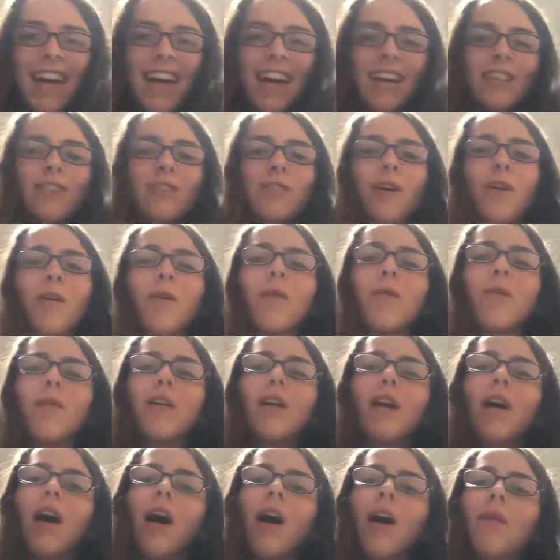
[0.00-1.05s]
So
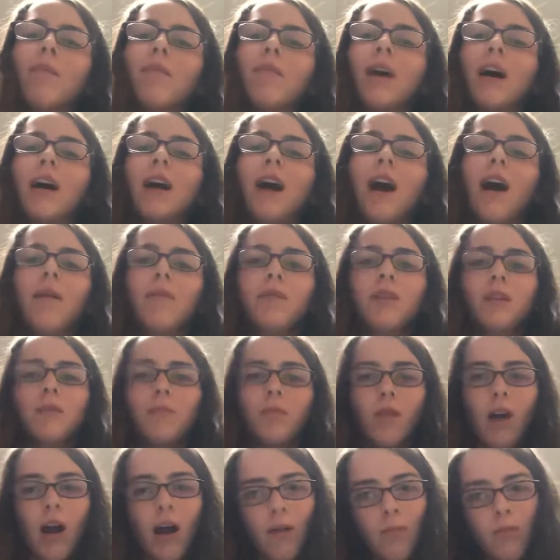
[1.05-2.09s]
a common
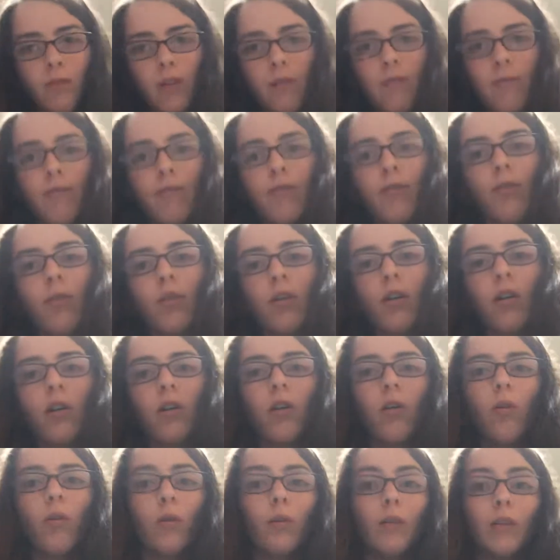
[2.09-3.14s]
problem for
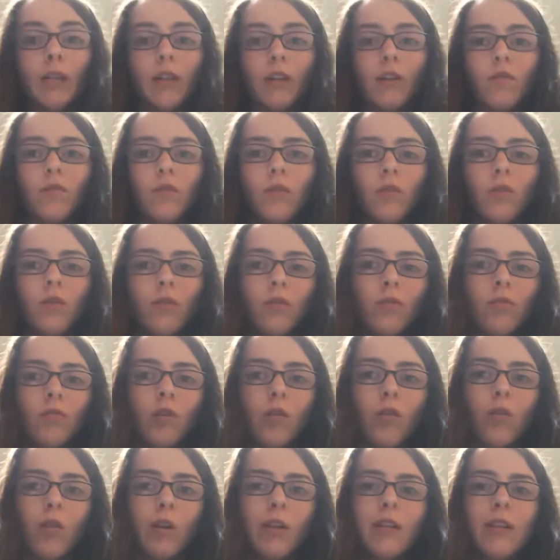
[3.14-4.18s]
whole interval
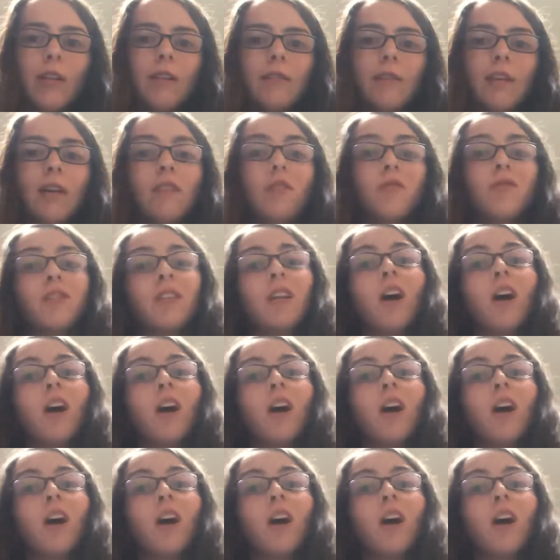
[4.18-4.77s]
recording is that there's an